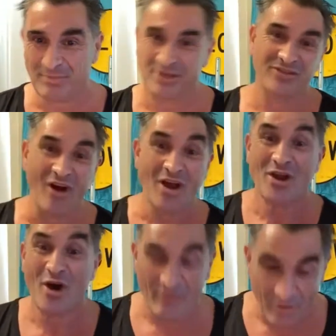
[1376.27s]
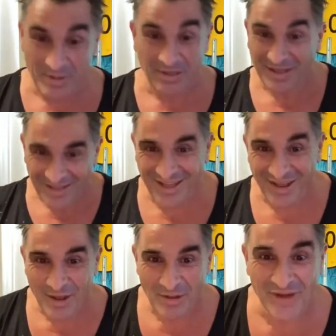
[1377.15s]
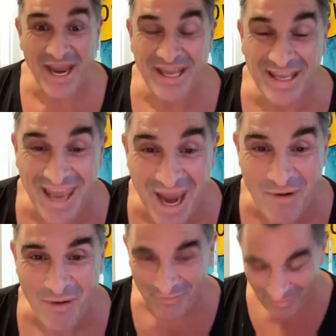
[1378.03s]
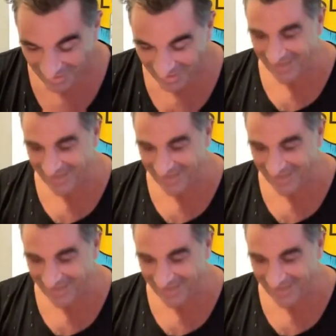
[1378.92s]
I'll be signed off, I'll be taken care of.